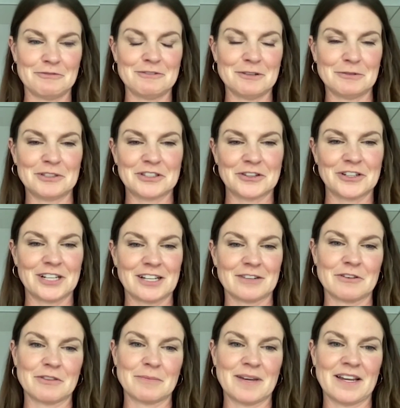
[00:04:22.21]
what was going on
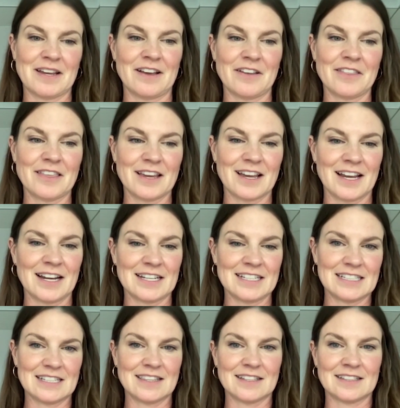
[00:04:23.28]
with my health i kind of
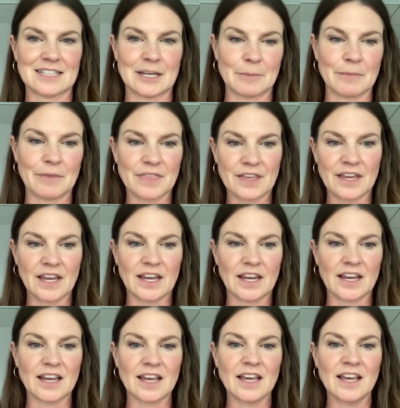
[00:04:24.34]
did the same
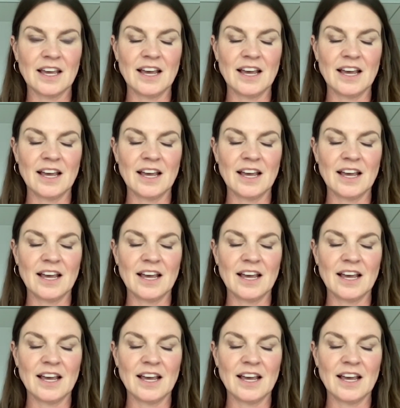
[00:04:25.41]
thing